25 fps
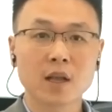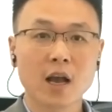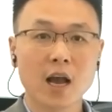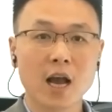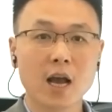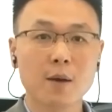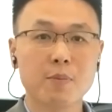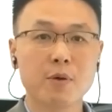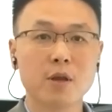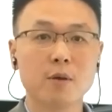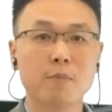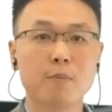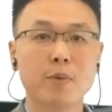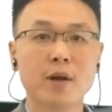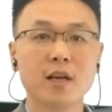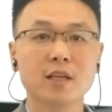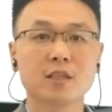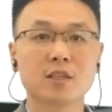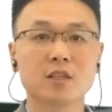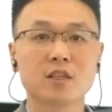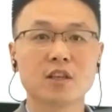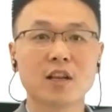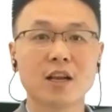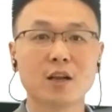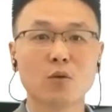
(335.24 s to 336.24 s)

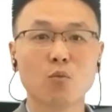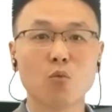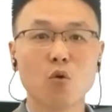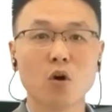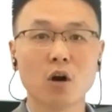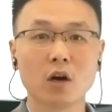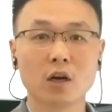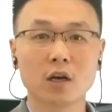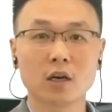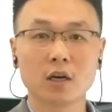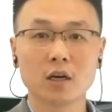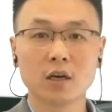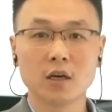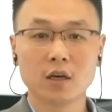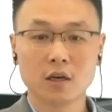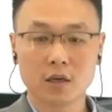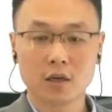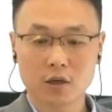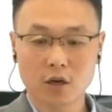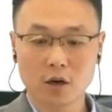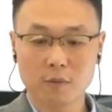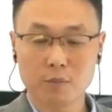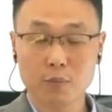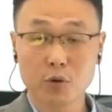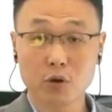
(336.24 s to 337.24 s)
IP-based network,
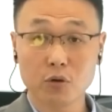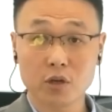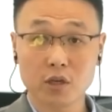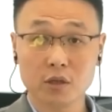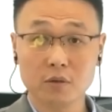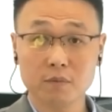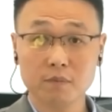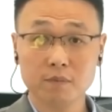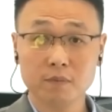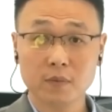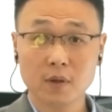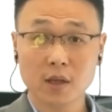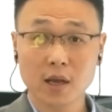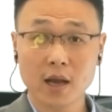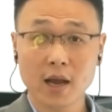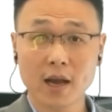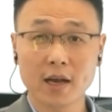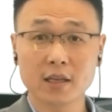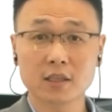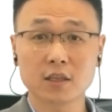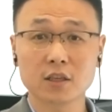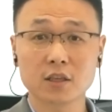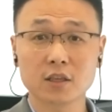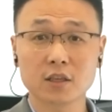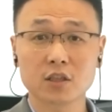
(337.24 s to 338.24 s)
computing
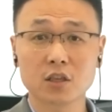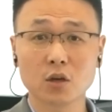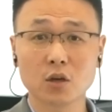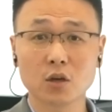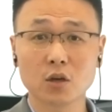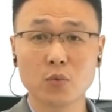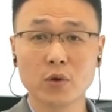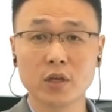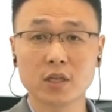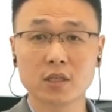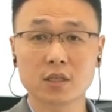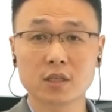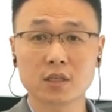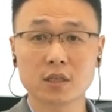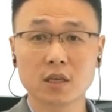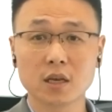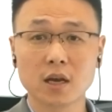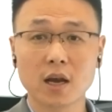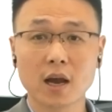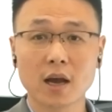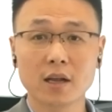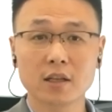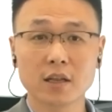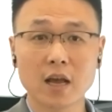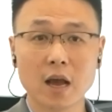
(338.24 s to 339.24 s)
as a service,
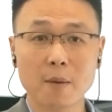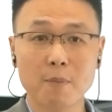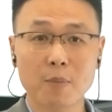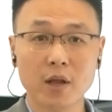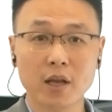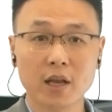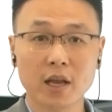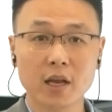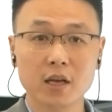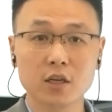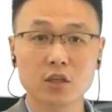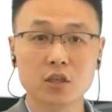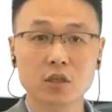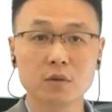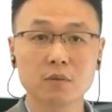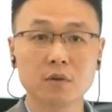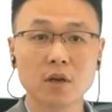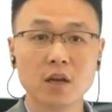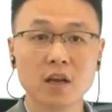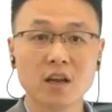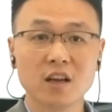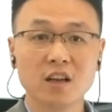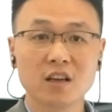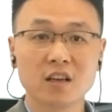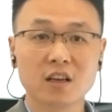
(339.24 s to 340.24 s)
and application
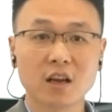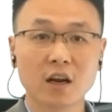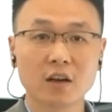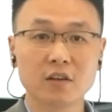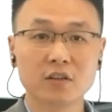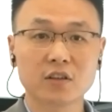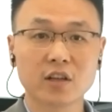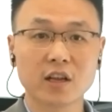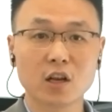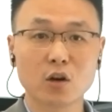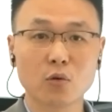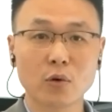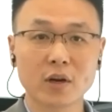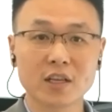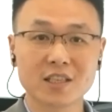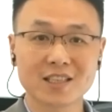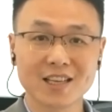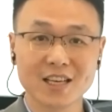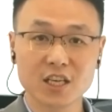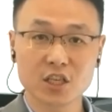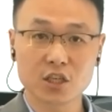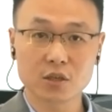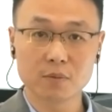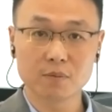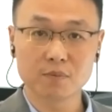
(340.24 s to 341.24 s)

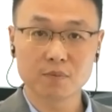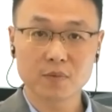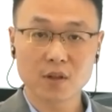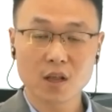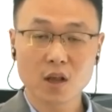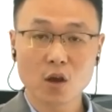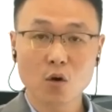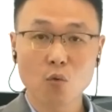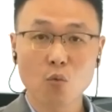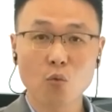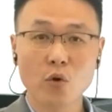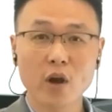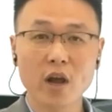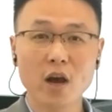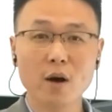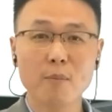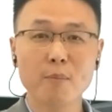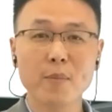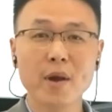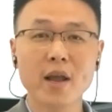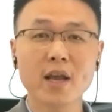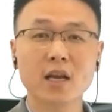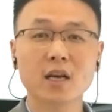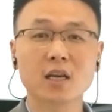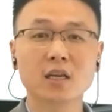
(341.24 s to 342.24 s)
containerization will
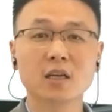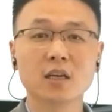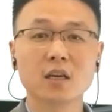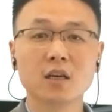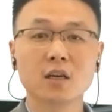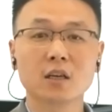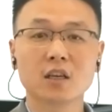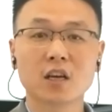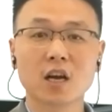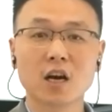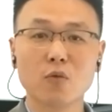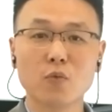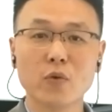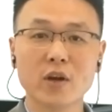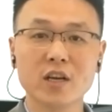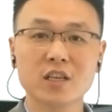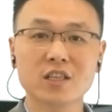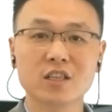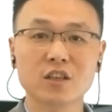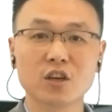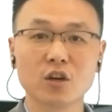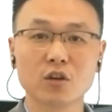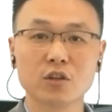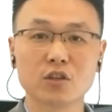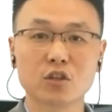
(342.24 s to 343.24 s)
make
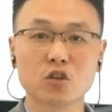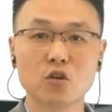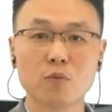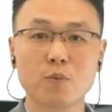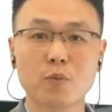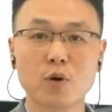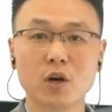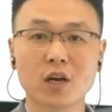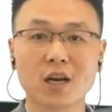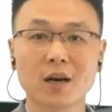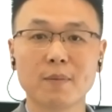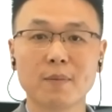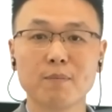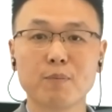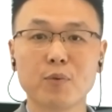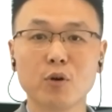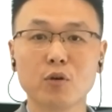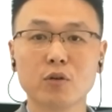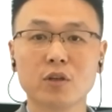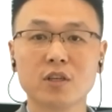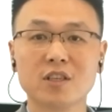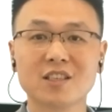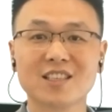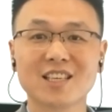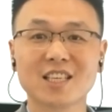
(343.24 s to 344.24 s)
conventional
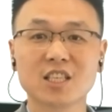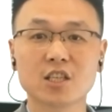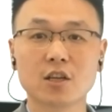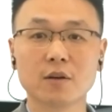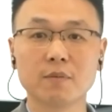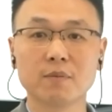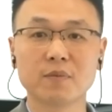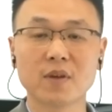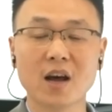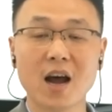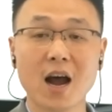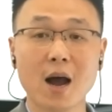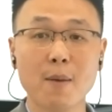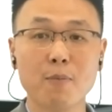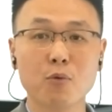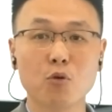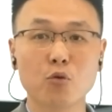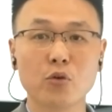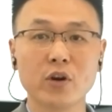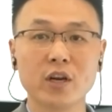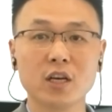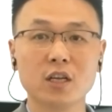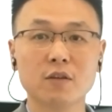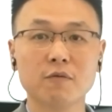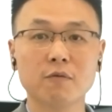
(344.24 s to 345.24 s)
supercomputing system
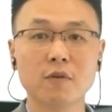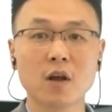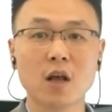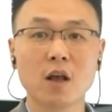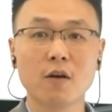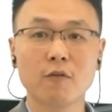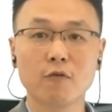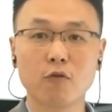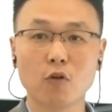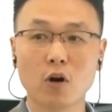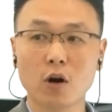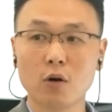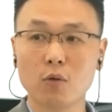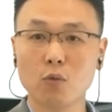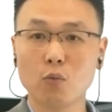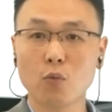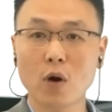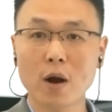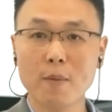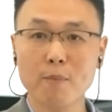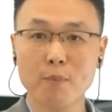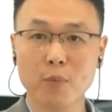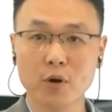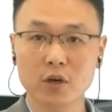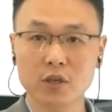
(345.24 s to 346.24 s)
upgrade from
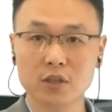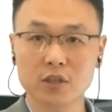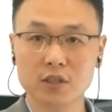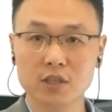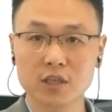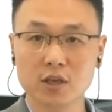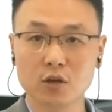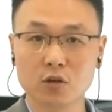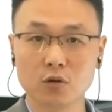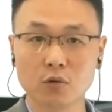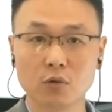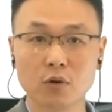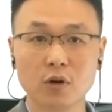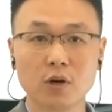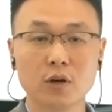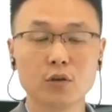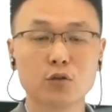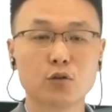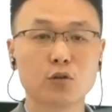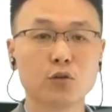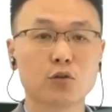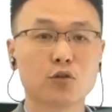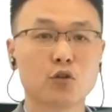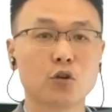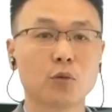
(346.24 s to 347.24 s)
1.0
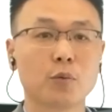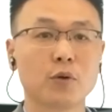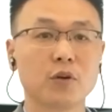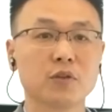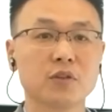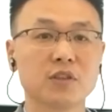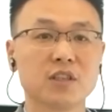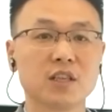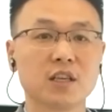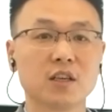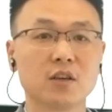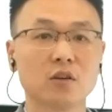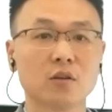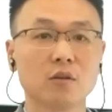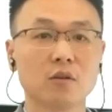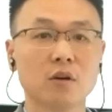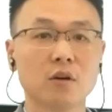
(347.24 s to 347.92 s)
to 2.0,